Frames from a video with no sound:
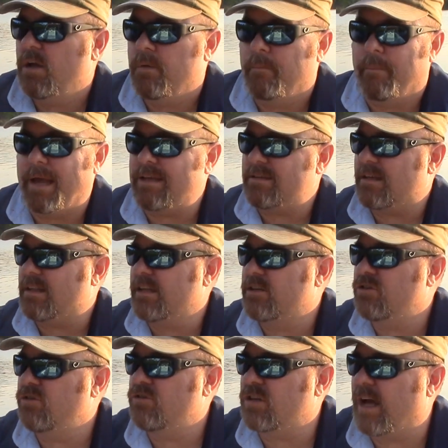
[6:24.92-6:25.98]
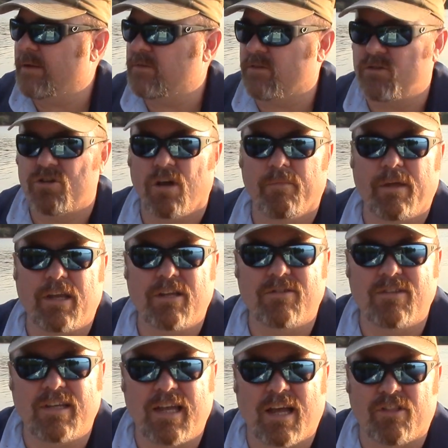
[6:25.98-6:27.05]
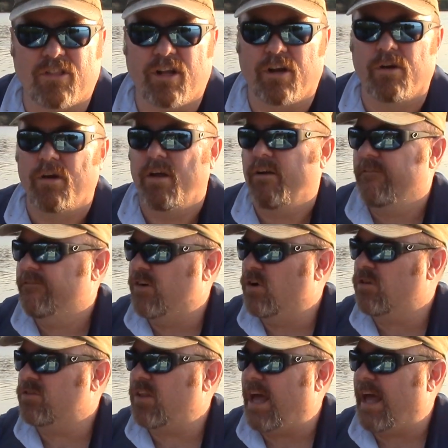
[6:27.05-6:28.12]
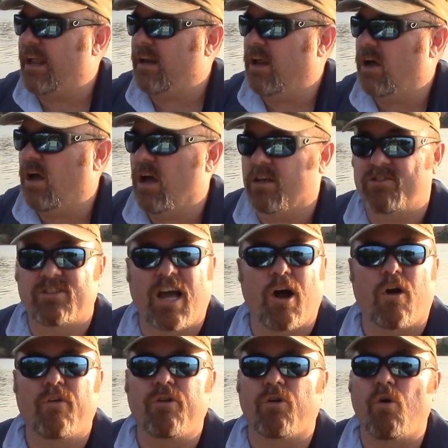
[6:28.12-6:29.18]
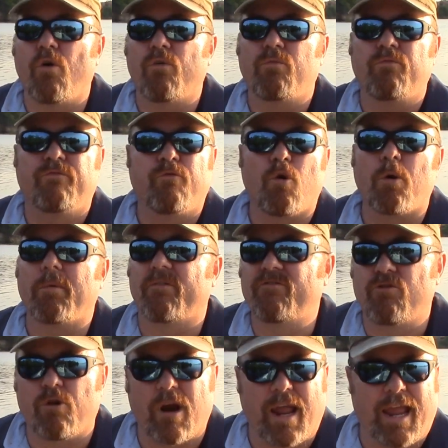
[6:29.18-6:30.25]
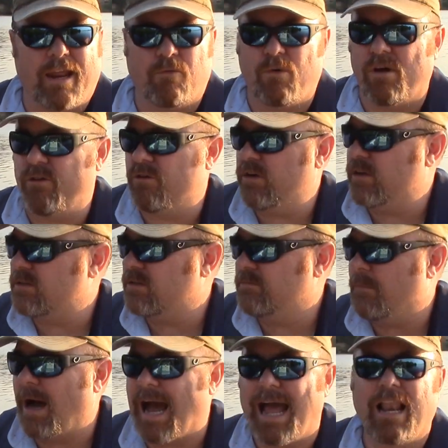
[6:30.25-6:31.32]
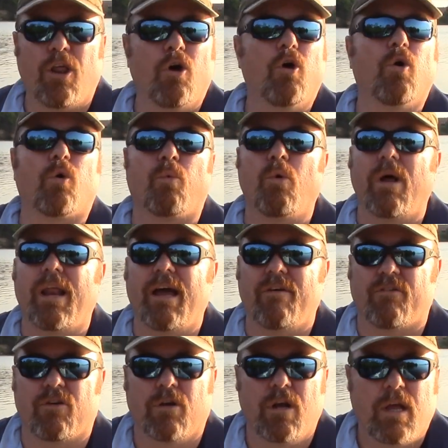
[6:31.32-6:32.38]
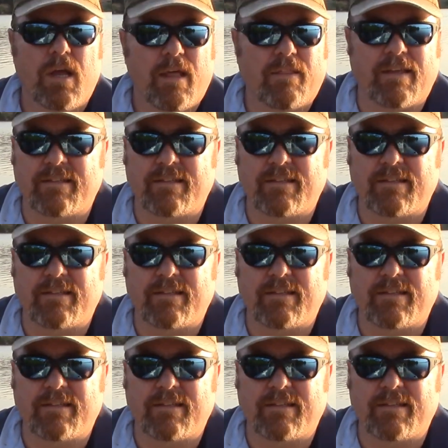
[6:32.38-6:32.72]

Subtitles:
Basically, two types of chum that you see out there. Folks that sour their own form of grain, whether it's Milo or whatever, they